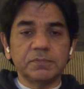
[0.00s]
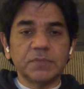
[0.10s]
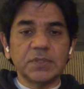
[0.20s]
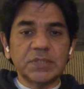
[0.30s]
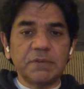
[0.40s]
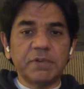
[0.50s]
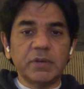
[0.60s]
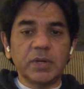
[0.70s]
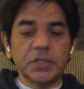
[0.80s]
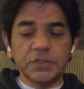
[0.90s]

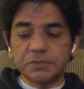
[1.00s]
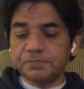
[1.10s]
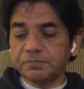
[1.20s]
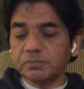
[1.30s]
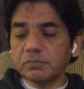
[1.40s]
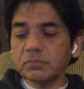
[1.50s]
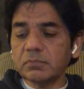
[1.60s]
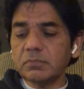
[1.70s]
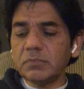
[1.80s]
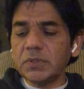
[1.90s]
Self-regulation.
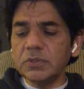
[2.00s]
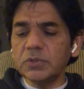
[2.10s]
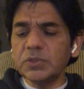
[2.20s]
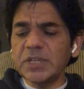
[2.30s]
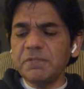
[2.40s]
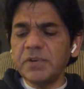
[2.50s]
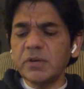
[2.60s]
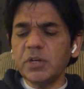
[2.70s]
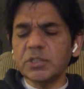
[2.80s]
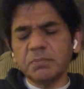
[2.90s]
So
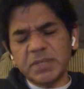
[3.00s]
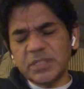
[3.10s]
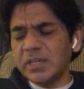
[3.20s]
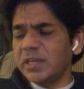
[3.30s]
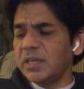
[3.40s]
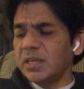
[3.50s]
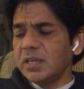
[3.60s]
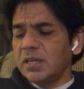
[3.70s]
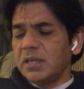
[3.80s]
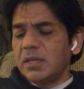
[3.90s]
self-regulation, basically,
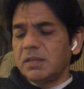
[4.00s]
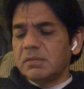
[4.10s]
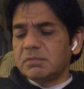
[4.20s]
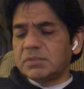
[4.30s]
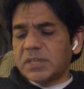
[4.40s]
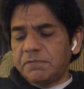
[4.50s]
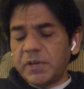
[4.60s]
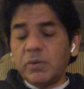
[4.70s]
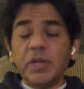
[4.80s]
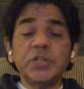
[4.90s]

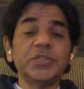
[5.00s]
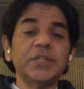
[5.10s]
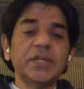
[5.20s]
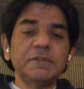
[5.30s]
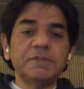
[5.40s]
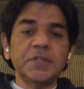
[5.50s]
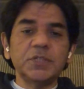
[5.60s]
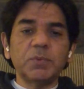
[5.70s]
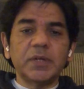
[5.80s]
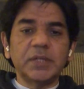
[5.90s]
self-regulation and the
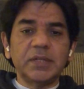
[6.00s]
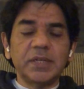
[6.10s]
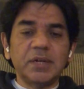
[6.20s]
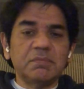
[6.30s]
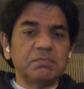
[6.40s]
first one, they are